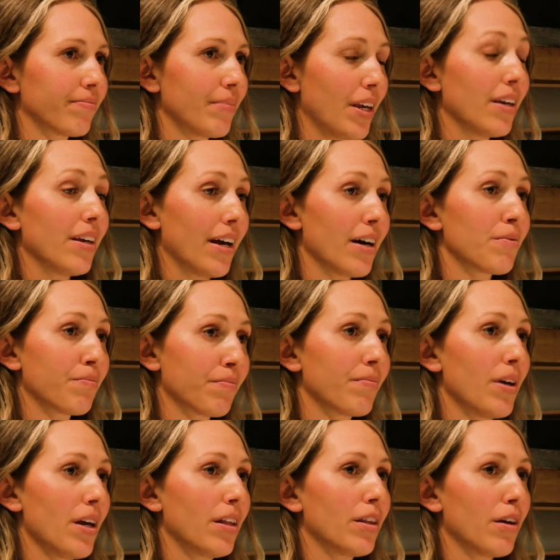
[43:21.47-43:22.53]
you say? Yeah,
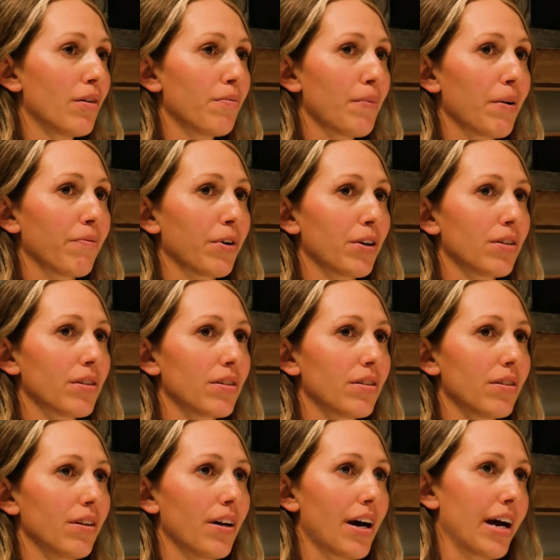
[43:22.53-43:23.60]
the, my first.
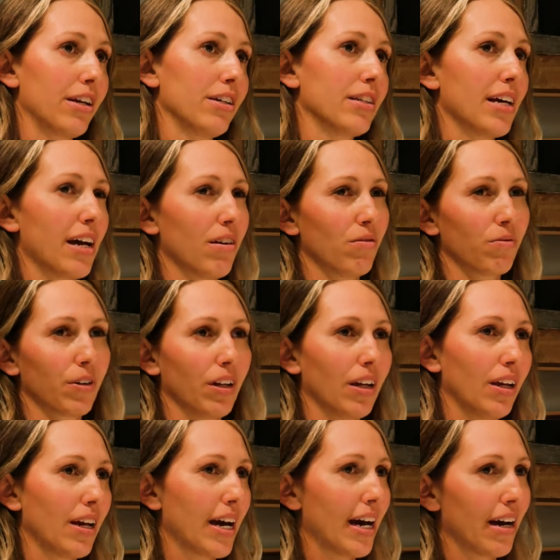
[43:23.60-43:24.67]
You know, I just hadn't
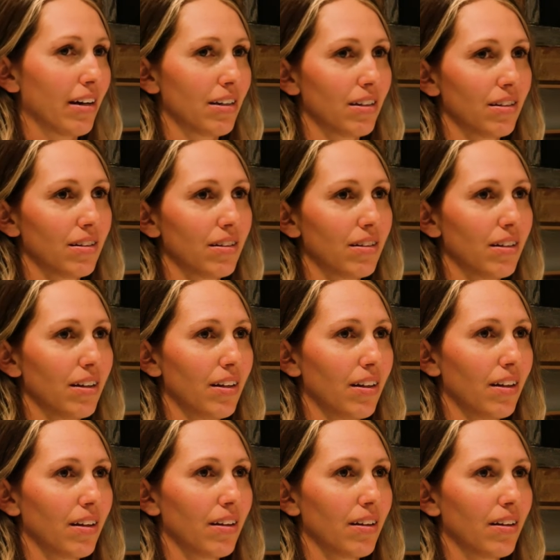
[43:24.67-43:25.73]
really had
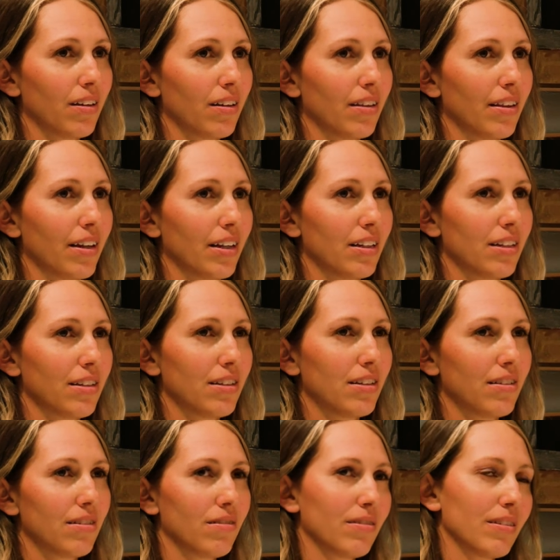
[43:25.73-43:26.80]
the.
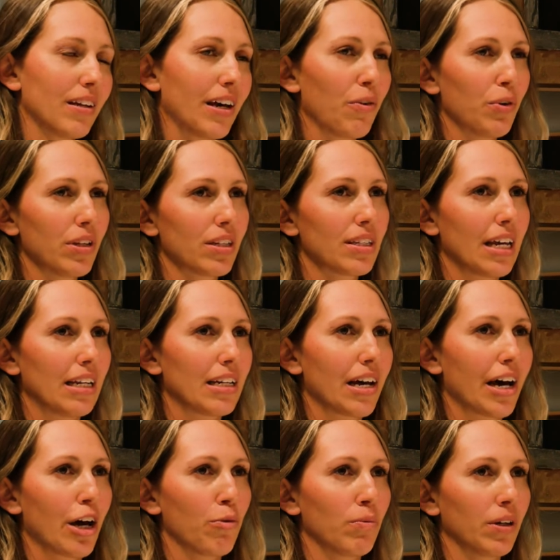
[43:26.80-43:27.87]
I wouldn't say
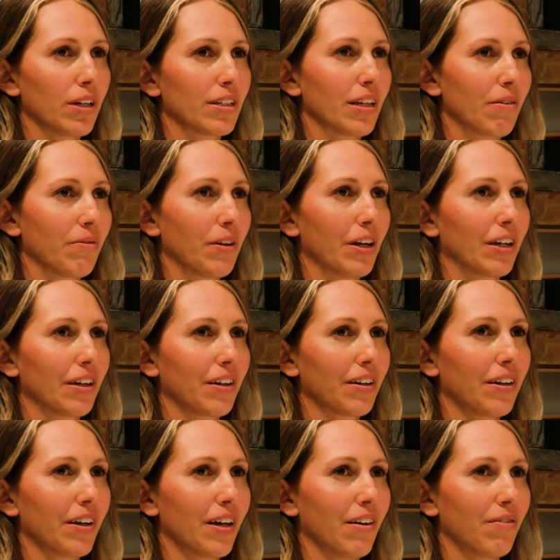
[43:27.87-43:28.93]
time because I feel like.
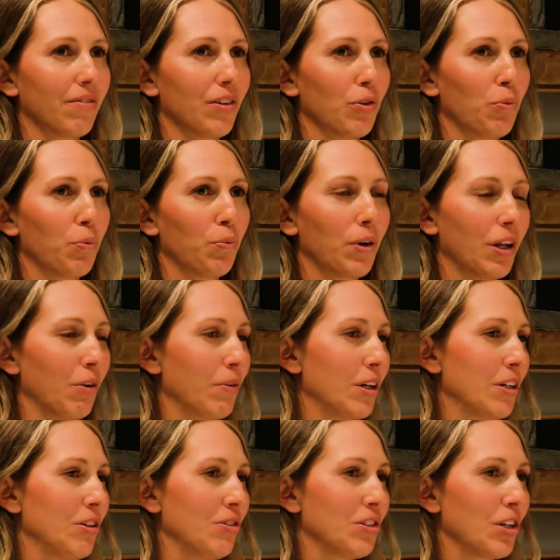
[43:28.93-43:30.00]
If you really want
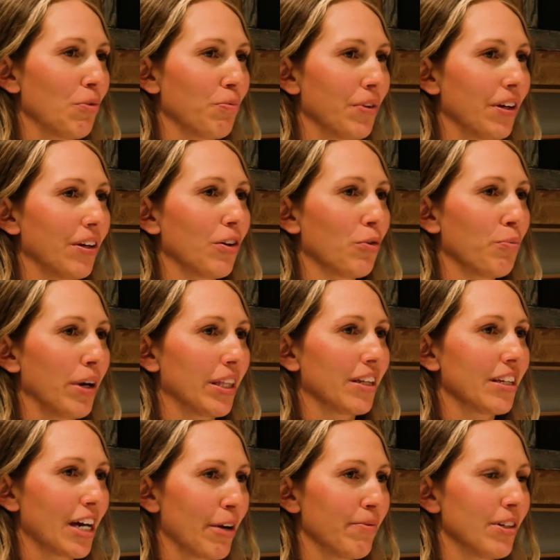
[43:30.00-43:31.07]
to do something, you'll make the
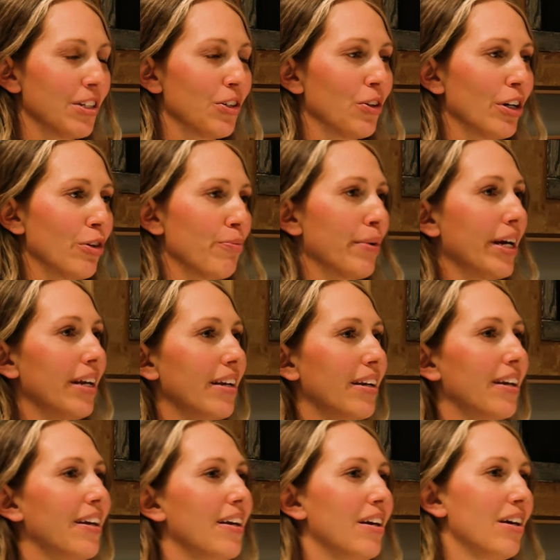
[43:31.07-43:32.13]
time to do it. But
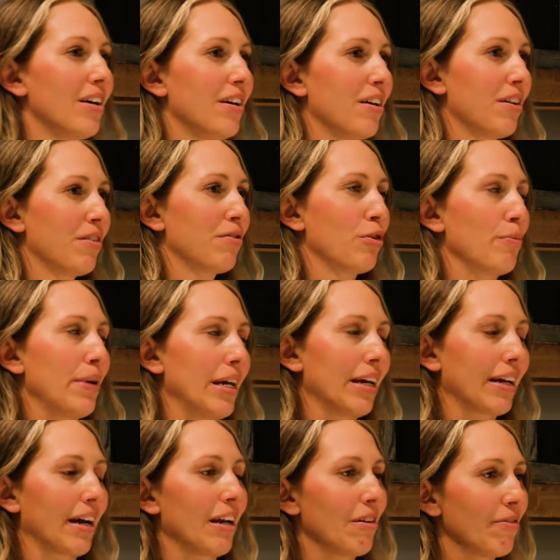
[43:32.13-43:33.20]
for me, it
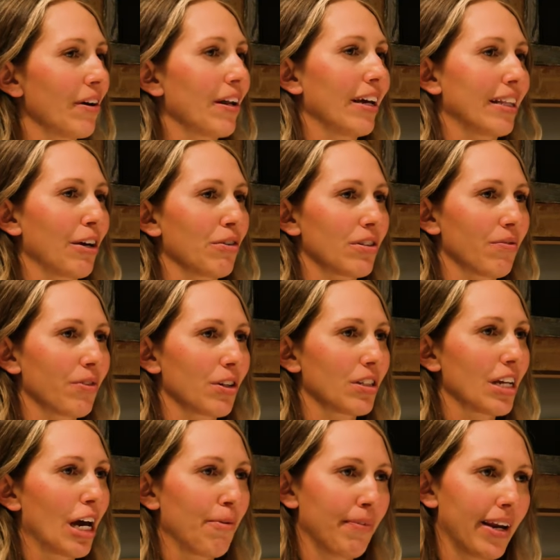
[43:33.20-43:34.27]
kind of felt like that was the first
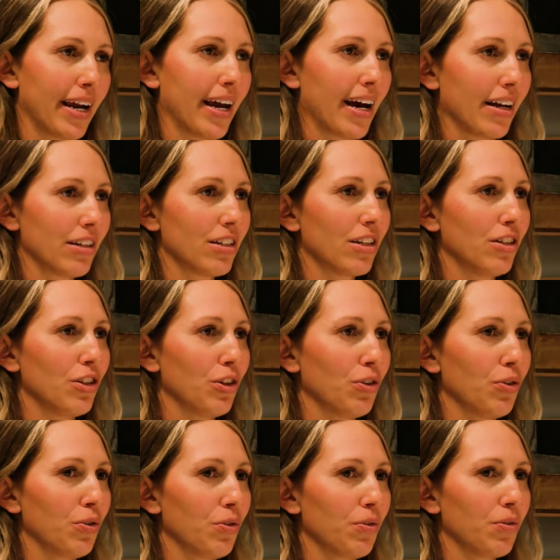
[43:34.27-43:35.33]
time that I had to
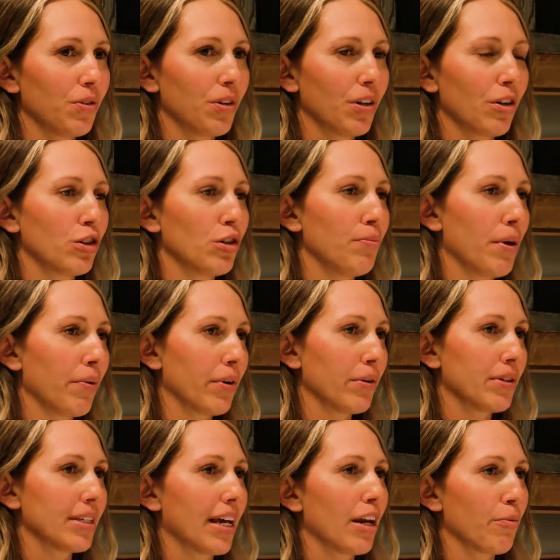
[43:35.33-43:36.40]
do, you know, to be able to
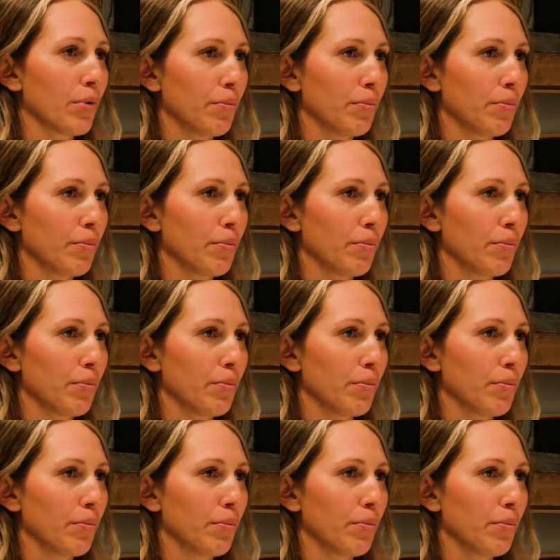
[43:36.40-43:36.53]
set up a